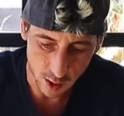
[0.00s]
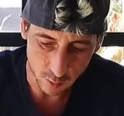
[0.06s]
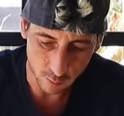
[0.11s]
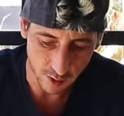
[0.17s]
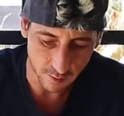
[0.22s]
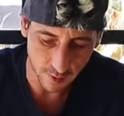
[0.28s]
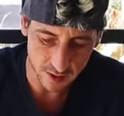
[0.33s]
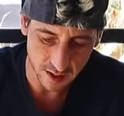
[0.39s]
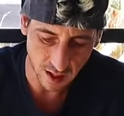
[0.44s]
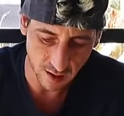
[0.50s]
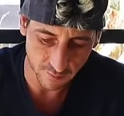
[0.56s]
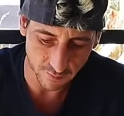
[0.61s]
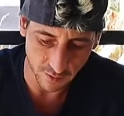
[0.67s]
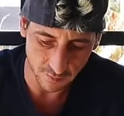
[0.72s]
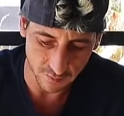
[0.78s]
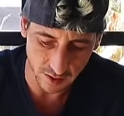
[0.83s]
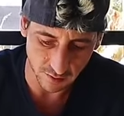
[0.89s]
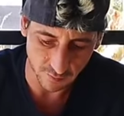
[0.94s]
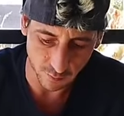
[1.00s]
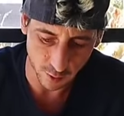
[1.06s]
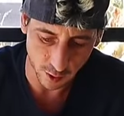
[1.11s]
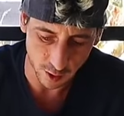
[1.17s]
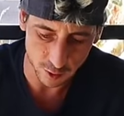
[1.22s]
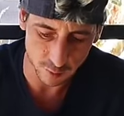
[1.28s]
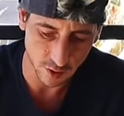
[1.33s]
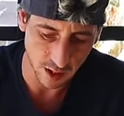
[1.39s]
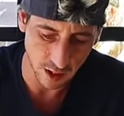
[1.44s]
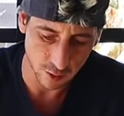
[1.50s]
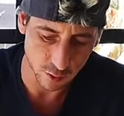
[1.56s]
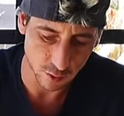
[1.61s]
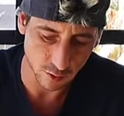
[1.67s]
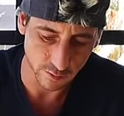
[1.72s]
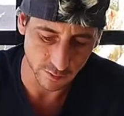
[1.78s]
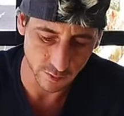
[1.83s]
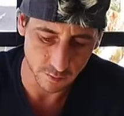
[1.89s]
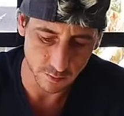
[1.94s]
We must have 54 because we got
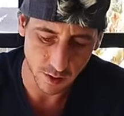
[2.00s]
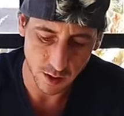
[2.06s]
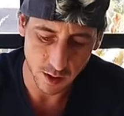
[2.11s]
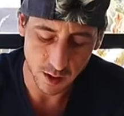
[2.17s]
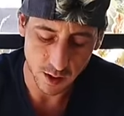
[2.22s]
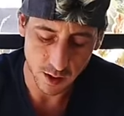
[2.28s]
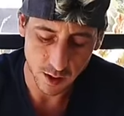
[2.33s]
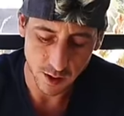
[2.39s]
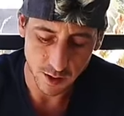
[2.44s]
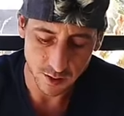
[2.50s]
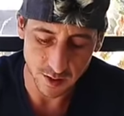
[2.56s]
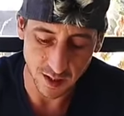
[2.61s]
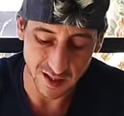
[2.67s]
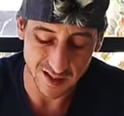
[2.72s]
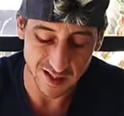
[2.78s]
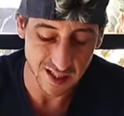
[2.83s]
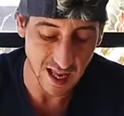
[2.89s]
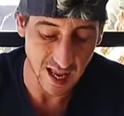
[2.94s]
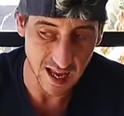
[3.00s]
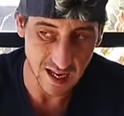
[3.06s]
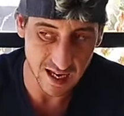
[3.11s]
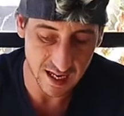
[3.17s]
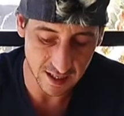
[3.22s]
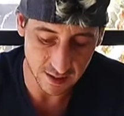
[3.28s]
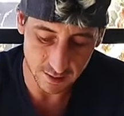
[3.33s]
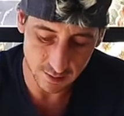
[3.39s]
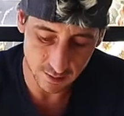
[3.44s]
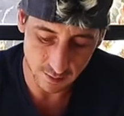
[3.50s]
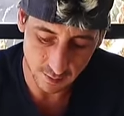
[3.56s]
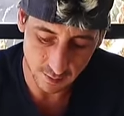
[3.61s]
two of them. So that's eight.